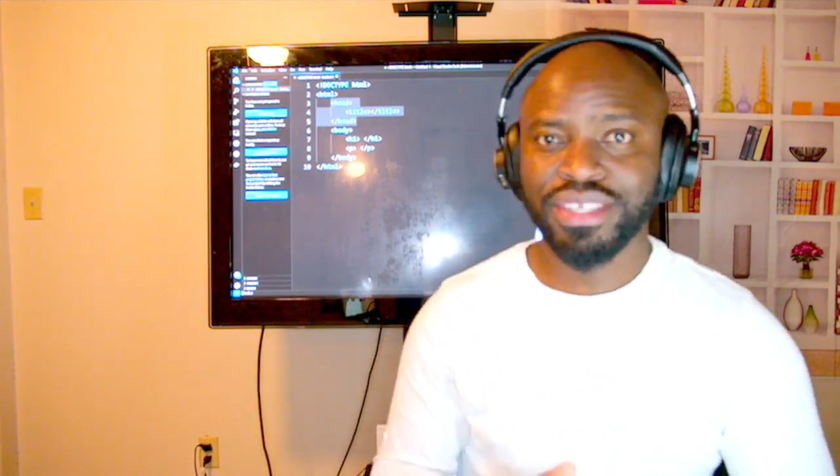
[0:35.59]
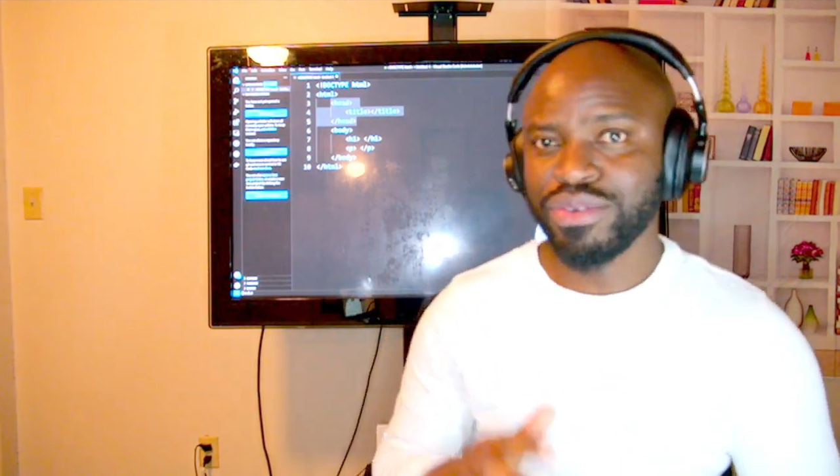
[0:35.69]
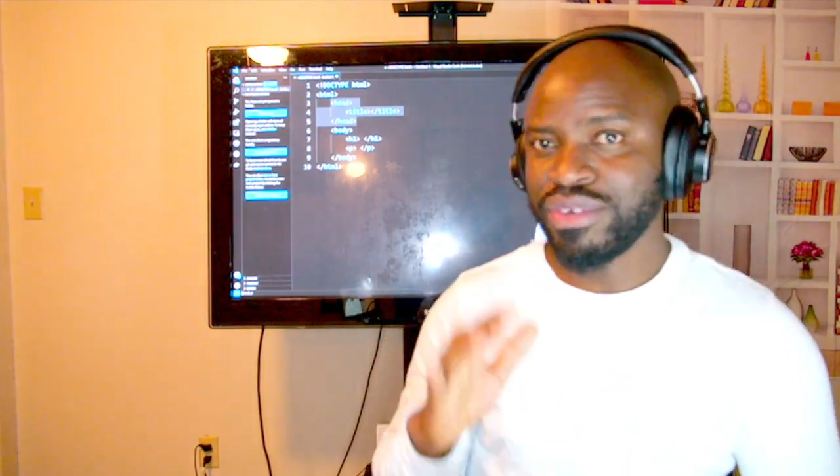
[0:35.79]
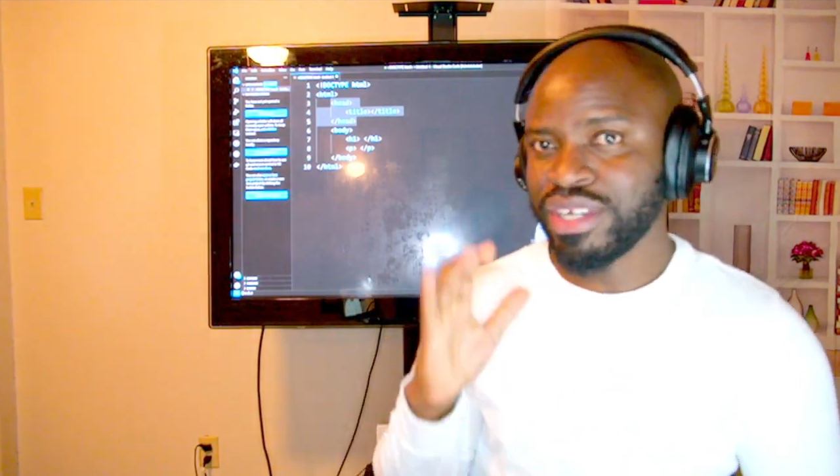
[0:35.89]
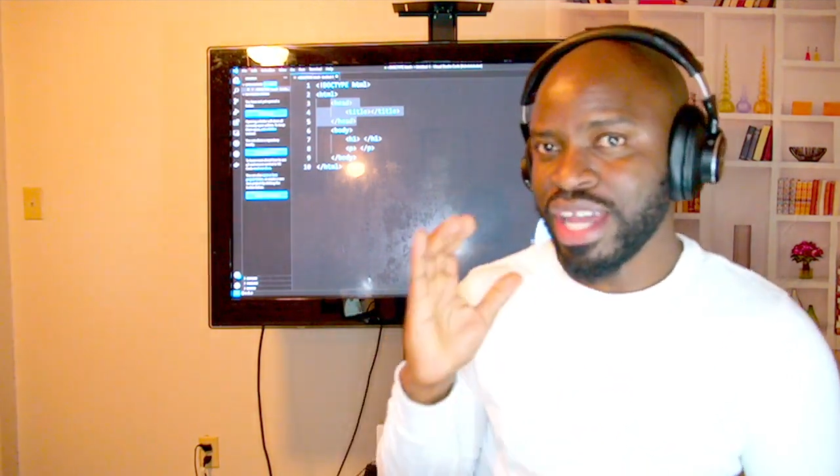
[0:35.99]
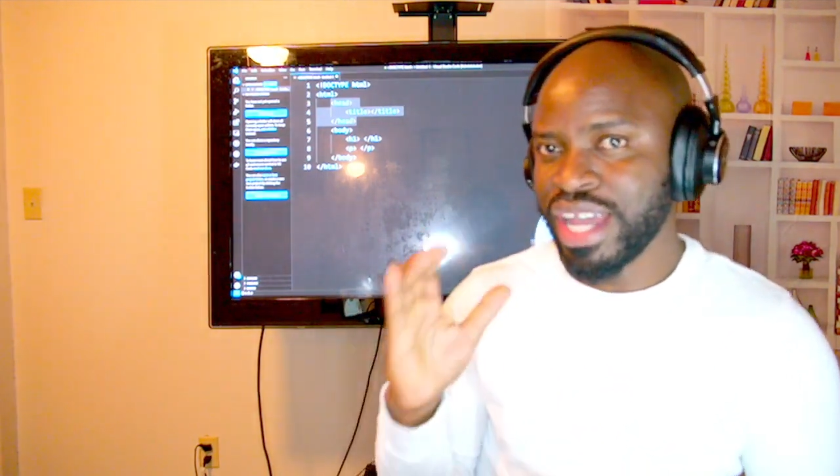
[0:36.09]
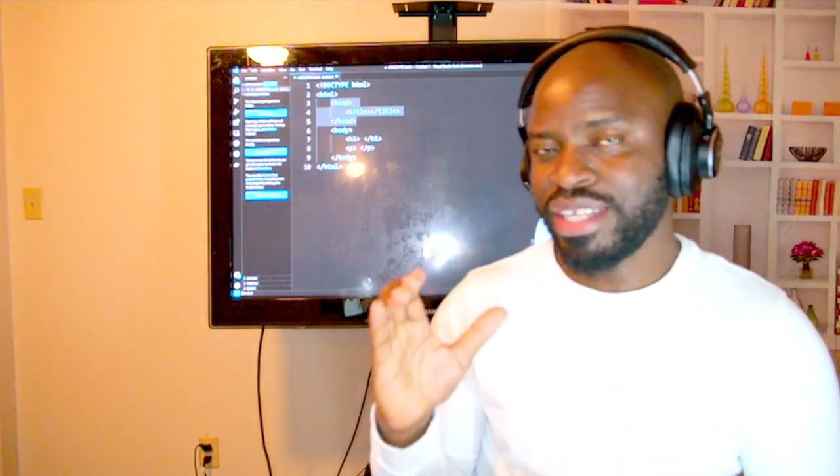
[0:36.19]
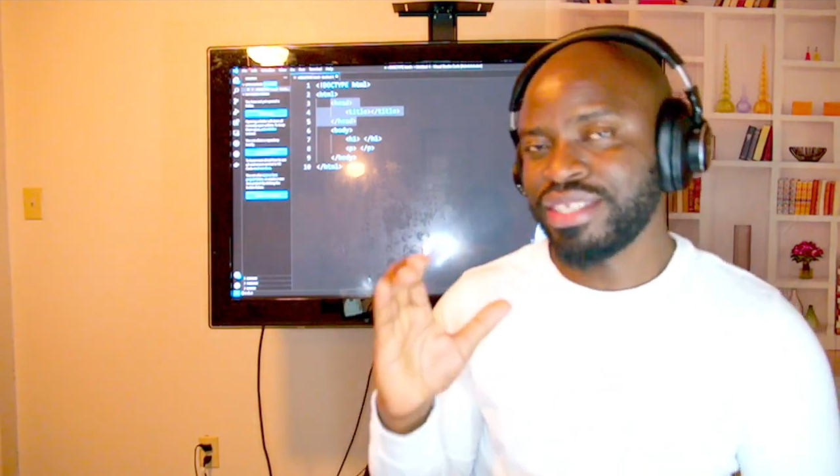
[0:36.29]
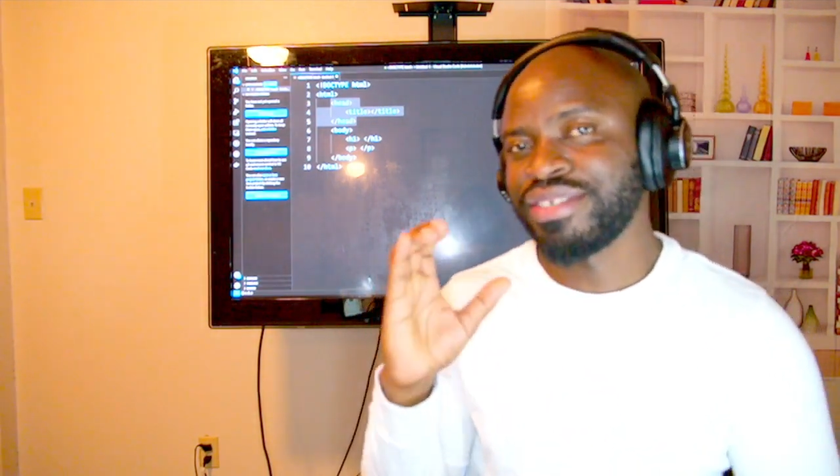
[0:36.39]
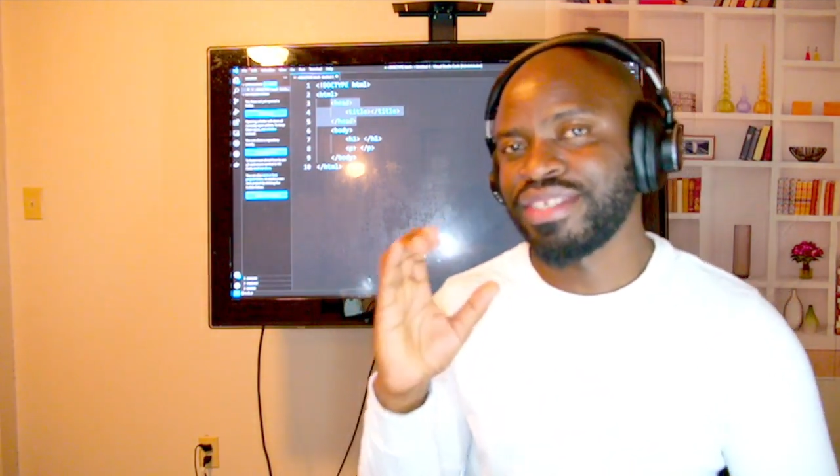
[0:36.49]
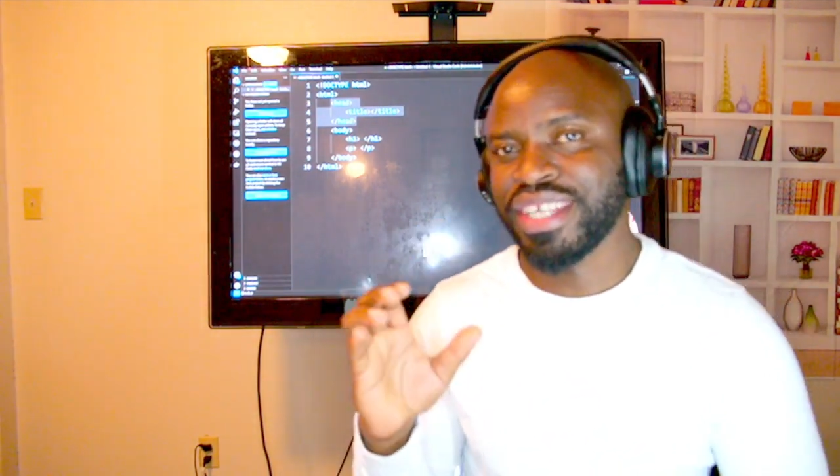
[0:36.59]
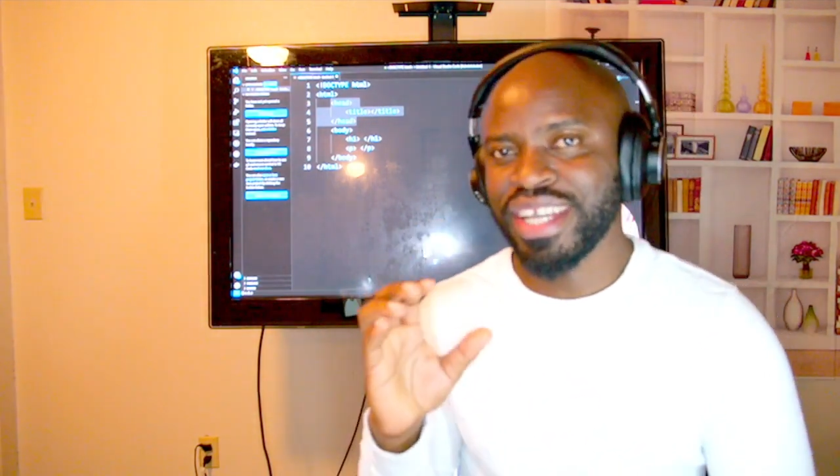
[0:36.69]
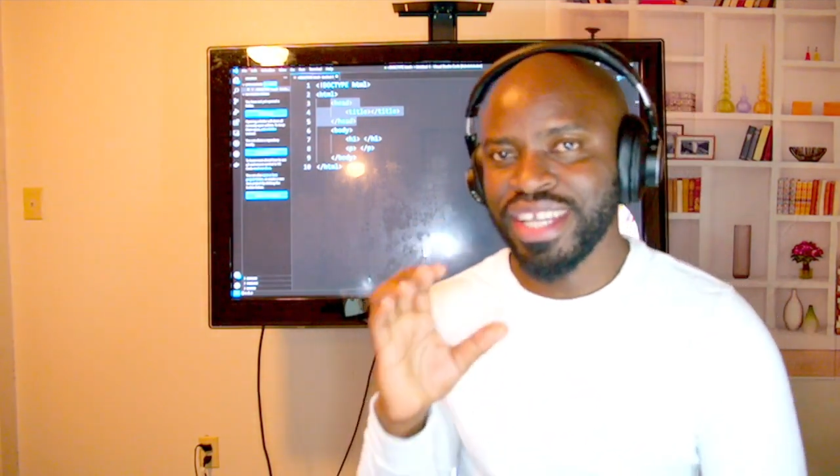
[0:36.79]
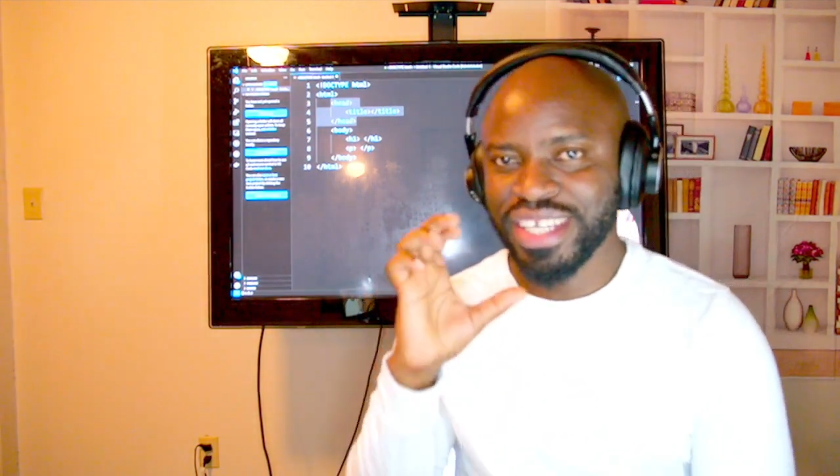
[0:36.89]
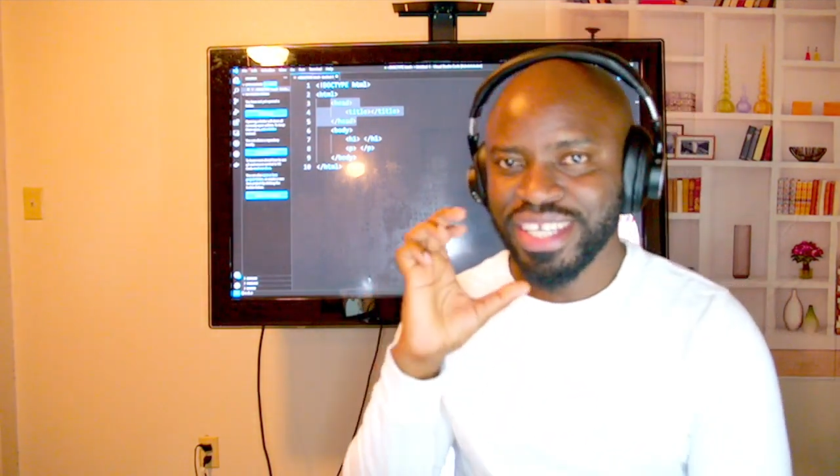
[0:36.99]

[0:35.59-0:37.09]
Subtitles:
who liked to say